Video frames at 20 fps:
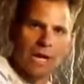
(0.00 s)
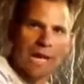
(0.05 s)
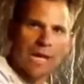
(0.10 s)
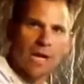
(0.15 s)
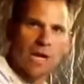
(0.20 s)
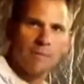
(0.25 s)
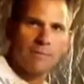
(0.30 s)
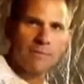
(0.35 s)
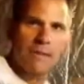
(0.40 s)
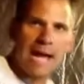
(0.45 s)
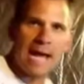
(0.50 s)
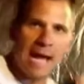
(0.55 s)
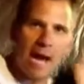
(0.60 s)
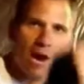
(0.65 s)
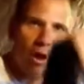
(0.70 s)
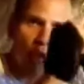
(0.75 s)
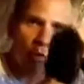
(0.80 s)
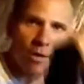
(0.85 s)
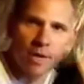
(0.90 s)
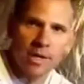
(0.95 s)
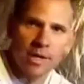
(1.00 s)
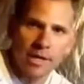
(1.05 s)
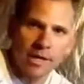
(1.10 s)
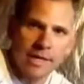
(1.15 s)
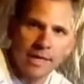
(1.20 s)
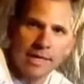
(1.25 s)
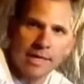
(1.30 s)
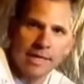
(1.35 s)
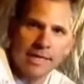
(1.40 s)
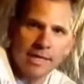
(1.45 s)
I come down
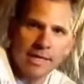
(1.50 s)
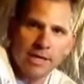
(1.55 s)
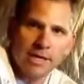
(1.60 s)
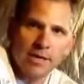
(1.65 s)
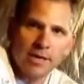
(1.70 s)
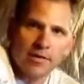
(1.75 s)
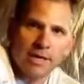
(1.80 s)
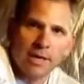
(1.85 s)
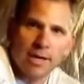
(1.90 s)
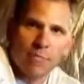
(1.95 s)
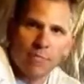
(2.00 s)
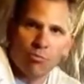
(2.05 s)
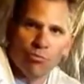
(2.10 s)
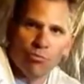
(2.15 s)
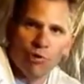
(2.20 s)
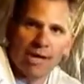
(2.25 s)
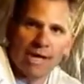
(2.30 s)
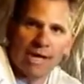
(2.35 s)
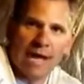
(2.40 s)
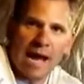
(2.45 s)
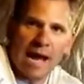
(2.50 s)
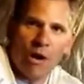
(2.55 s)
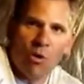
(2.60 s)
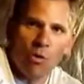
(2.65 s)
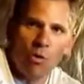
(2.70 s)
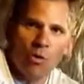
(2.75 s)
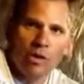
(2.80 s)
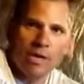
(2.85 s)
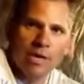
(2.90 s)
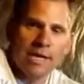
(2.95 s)
in here, then I bring it
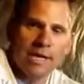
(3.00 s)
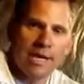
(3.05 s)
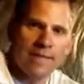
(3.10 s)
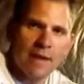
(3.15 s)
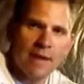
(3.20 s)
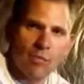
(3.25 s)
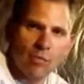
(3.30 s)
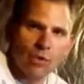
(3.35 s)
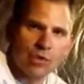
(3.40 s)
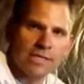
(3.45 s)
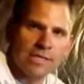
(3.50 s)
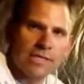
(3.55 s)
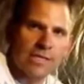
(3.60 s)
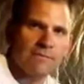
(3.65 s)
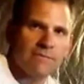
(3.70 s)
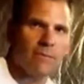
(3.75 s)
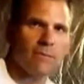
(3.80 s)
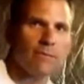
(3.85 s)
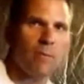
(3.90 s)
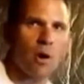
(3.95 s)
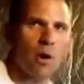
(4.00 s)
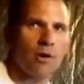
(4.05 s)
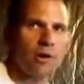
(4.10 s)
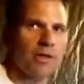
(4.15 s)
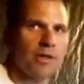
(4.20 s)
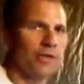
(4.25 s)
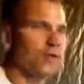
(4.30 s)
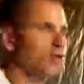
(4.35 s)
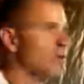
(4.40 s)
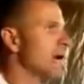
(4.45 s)
out, and that works a different part
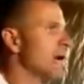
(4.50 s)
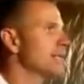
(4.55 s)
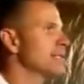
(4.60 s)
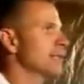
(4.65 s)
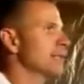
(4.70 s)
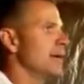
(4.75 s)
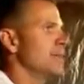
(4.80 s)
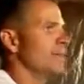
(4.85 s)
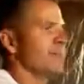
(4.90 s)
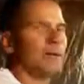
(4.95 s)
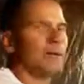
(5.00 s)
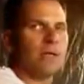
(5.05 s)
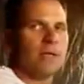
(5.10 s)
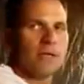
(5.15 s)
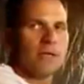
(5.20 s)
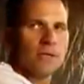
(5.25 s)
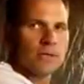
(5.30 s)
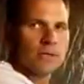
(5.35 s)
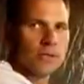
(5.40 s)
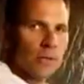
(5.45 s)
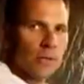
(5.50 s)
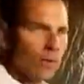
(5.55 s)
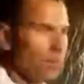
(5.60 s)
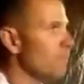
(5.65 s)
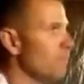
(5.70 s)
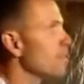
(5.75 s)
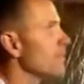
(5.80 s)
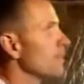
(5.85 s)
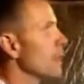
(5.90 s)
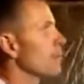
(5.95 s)
of the tricep. So
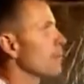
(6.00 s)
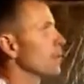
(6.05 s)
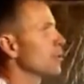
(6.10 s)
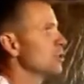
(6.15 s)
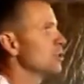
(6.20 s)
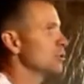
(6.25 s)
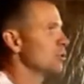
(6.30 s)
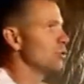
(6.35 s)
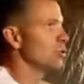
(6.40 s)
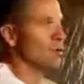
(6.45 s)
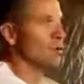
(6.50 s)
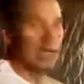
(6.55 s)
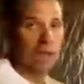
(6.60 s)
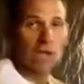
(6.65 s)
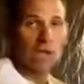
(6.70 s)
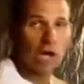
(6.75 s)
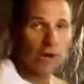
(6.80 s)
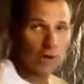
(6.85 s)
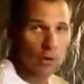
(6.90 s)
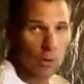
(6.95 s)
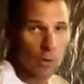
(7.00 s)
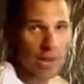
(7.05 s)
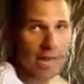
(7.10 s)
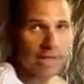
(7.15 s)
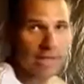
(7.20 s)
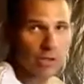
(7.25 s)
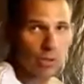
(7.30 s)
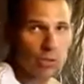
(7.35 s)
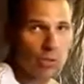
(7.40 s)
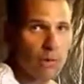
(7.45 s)
I'm going to do a lighter
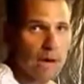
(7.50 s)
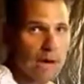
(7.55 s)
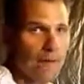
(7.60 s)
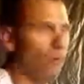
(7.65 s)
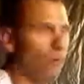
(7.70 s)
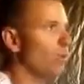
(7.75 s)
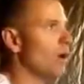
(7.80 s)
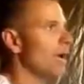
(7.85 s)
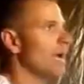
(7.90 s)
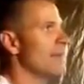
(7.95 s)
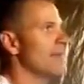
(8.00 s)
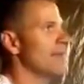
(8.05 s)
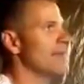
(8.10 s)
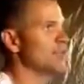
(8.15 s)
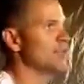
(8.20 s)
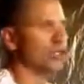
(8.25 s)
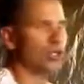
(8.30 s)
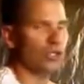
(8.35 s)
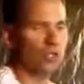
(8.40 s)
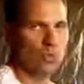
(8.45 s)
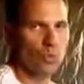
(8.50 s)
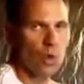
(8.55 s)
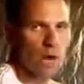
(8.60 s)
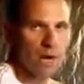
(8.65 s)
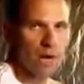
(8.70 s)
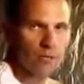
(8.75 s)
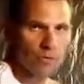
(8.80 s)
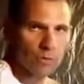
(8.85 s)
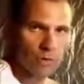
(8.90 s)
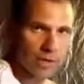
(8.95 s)
weight too, by the way, on this, because you
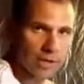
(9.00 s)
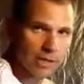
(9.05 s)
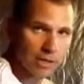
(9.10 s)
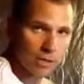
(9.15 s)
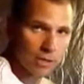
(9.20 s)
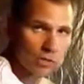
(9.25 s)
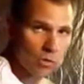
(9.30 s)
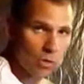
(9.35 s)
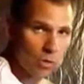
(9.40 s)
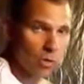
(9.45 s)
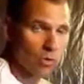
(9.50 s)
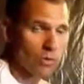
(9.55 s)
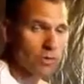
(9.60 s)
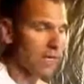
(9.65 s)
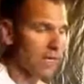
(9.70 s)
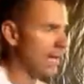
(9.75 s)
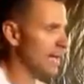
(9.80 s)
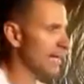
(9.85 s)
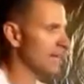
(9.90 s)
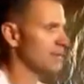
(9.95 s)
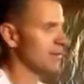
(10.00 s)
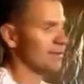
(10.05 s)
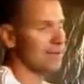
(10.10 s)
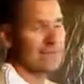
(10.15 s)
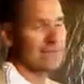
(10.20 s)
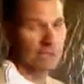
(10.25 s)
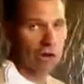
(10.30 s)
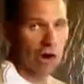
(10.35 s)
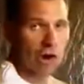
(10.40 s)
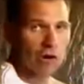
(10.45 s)
want it really controlled, and
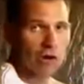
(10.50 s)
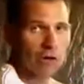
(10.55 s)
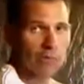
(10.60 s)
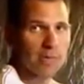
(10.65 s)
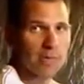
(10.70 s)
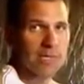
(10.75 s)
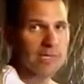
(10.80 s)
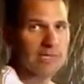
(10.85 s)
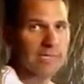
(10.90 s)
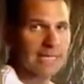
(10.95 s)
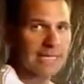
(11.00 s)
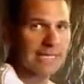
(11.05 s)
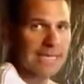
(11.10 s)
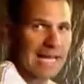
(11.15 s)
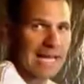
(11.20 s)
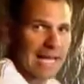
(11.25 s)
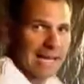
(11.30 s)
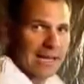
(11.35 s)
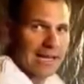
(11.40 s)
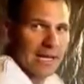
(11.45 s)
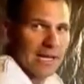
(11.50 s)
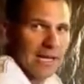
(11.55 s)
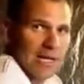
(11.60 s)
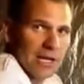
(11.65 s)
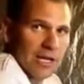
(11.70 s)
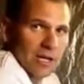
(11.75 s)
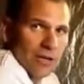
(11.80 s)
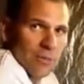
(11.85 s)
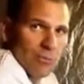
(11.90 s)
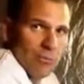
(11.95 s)
it's harder because at the end
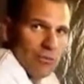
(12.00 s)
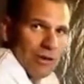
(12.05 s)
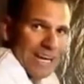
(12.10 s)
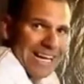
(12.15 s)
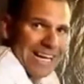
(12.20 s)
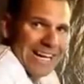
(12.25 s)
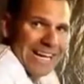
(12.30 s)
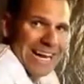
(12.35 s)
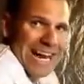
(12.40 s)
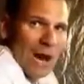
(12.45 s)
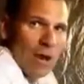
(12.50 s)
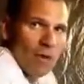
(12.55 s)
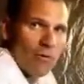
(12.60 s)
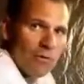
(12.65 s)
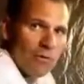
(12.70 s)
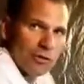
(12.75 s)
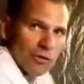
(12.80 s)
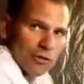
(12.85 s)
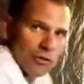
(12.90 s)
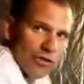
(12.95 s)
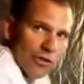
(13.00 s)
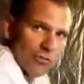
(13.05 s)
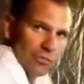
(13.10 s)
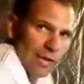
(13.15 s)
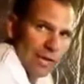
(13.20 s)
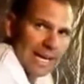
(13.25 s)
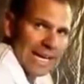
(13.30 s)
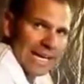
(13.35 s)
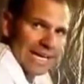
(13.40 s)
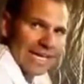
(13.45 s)
you're bringing it out versus just
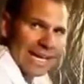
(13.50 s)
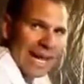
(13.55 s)
bringing it